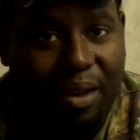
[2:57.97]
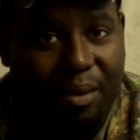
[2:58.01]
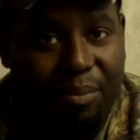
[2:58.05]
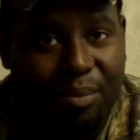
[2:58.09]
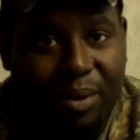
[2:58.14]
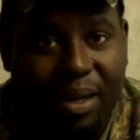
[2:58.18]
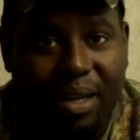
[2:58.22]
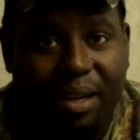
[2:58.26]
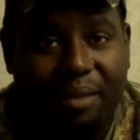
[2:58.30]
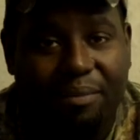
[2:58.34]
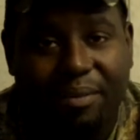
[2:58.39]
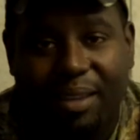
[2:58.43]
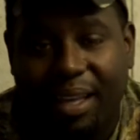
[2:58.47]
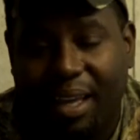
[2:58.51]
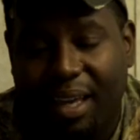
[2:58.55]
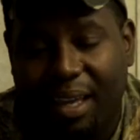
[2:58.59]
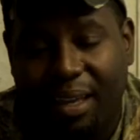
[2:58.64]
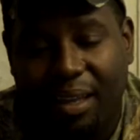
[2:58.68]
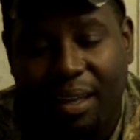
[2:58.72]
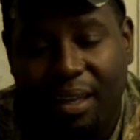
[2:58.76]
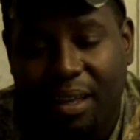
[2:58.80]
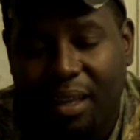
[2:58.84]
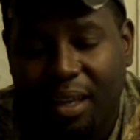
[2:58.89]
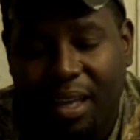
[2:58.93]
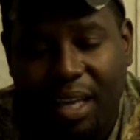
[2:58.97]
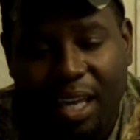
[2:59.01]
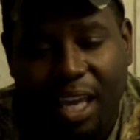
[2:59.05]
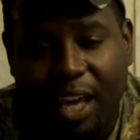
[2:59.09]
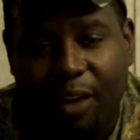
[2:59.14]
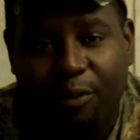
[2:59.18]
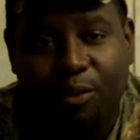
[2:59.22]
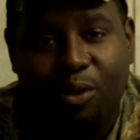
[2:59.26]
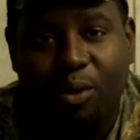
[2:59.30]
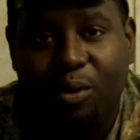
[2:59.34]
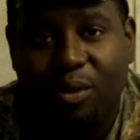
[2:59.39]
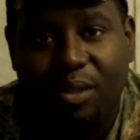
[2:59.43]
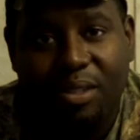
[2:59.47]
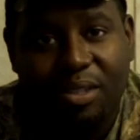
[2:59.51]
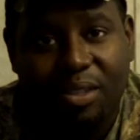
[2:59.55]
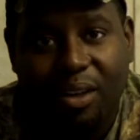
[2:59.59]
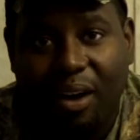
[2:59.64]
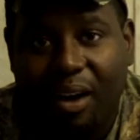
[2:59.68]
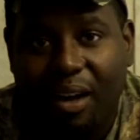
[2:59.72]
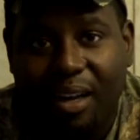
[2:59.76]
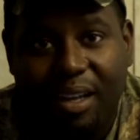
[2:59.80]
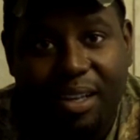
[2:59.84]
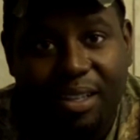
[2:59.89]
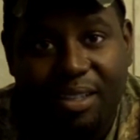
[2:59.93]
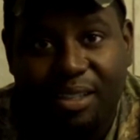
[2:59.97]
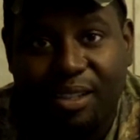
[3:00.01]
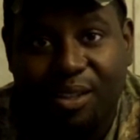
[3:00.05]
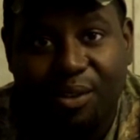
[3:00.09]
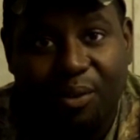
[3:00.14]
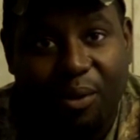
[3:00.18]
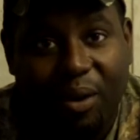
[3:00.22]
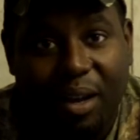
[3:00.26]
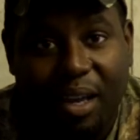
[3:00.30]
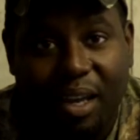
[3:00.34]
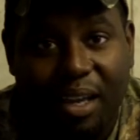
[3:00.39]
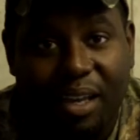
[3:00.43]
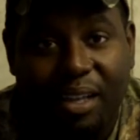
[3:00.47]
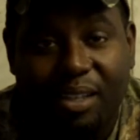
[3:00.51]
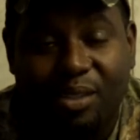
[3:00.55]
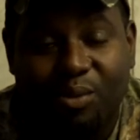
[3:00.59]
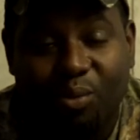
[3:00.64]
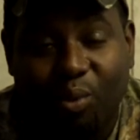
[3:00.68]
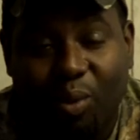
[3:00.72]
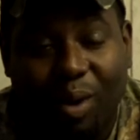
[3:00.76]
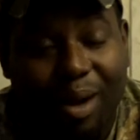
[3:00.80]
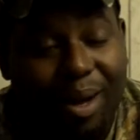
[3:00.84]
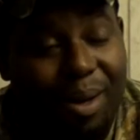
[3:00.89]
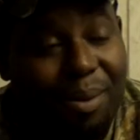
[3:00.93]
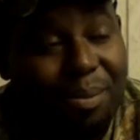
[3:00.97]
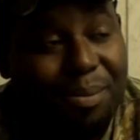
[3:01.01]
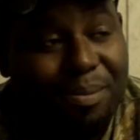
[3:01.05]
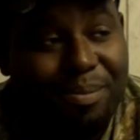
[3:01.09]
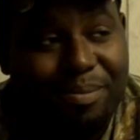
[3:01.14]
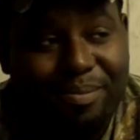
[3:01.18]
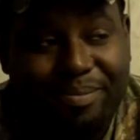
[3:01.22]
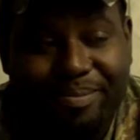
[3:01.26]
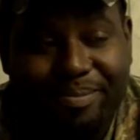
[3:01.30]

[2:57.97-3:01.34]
But if you saw his rub,